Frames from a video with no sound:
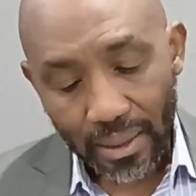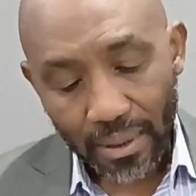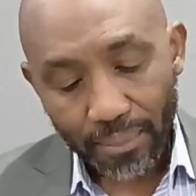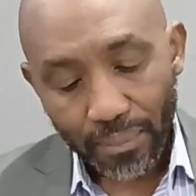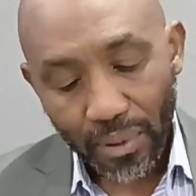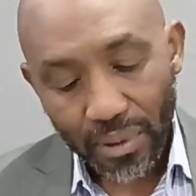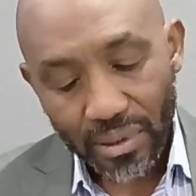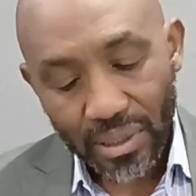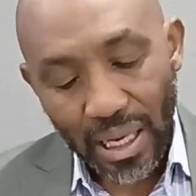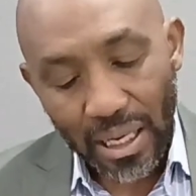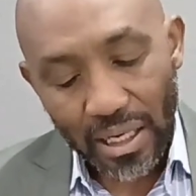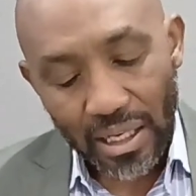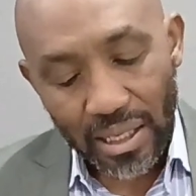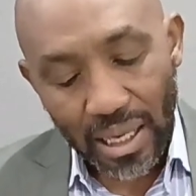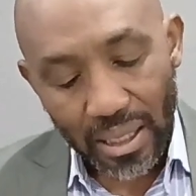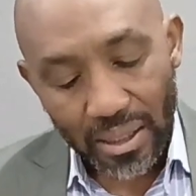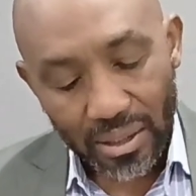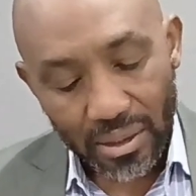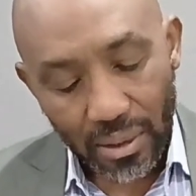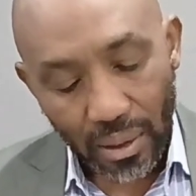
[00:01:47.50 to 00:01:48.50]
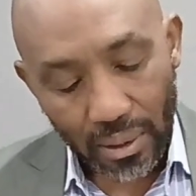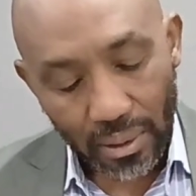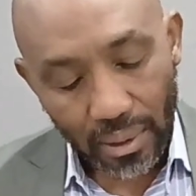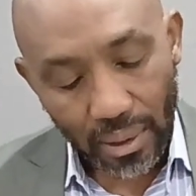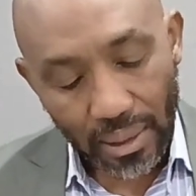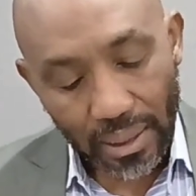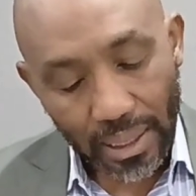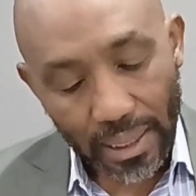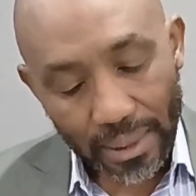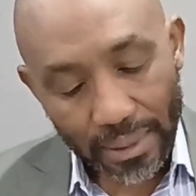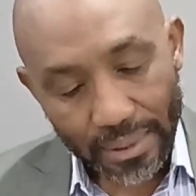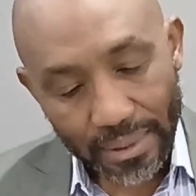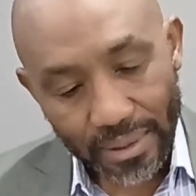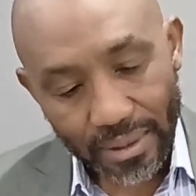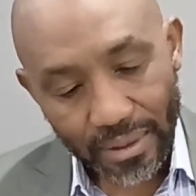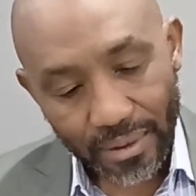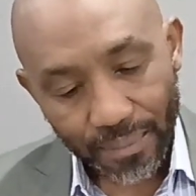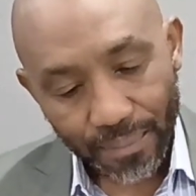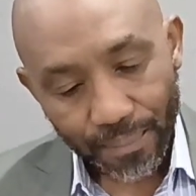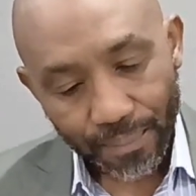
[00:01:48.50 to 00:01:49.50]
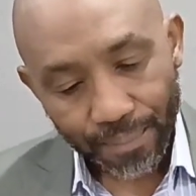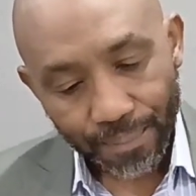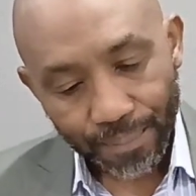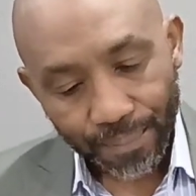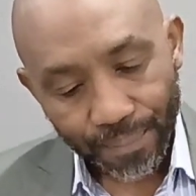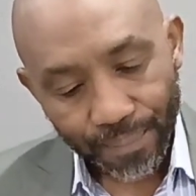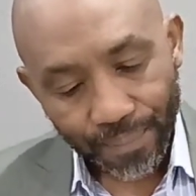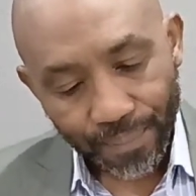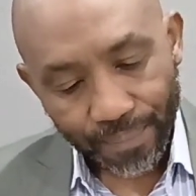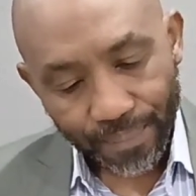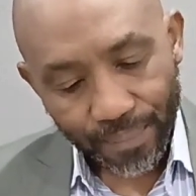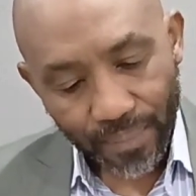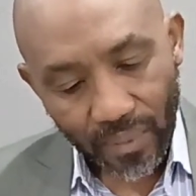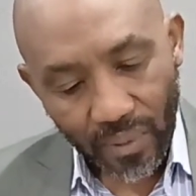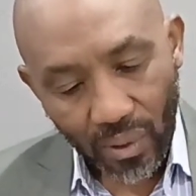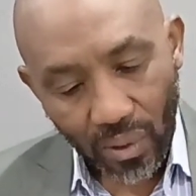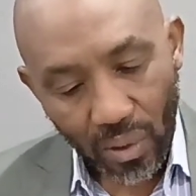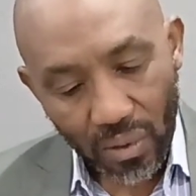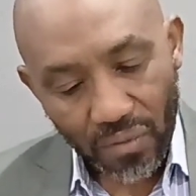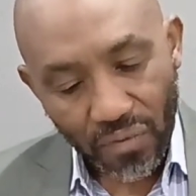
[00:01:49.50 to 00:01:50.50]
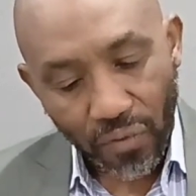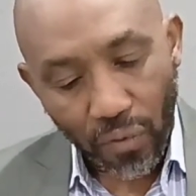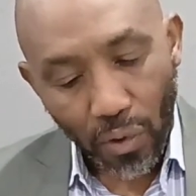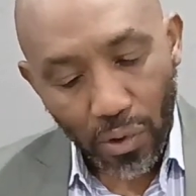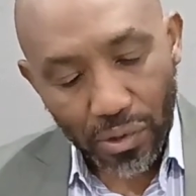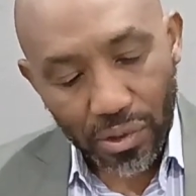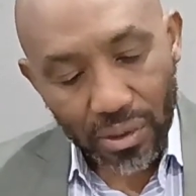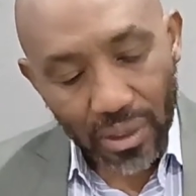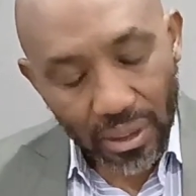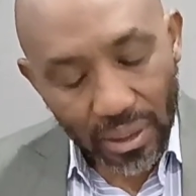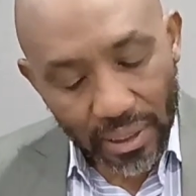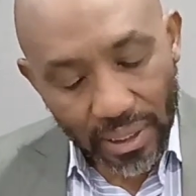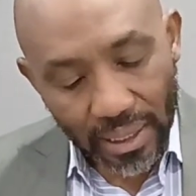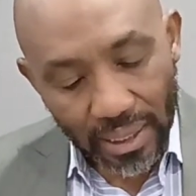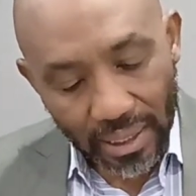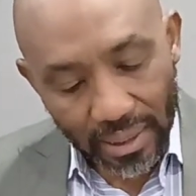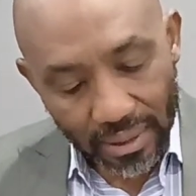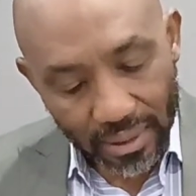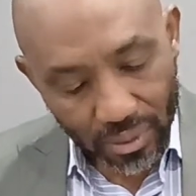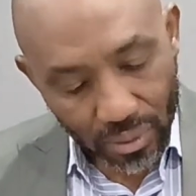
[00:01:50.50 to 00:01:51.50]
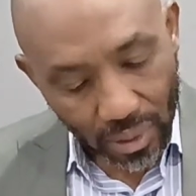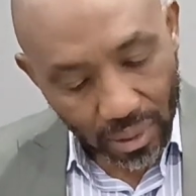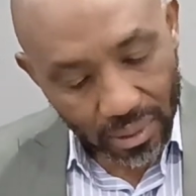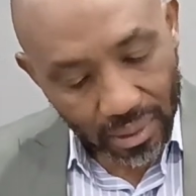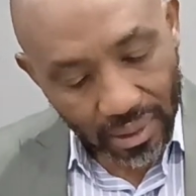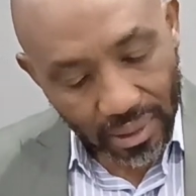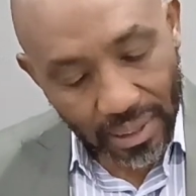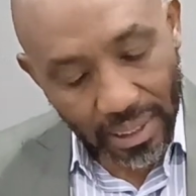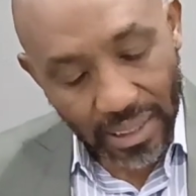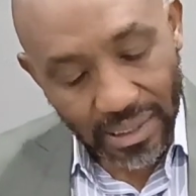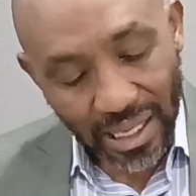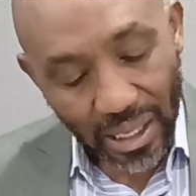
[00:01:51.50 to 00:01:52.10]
But sadly, that is not the case. Unfortunately, it is not the case.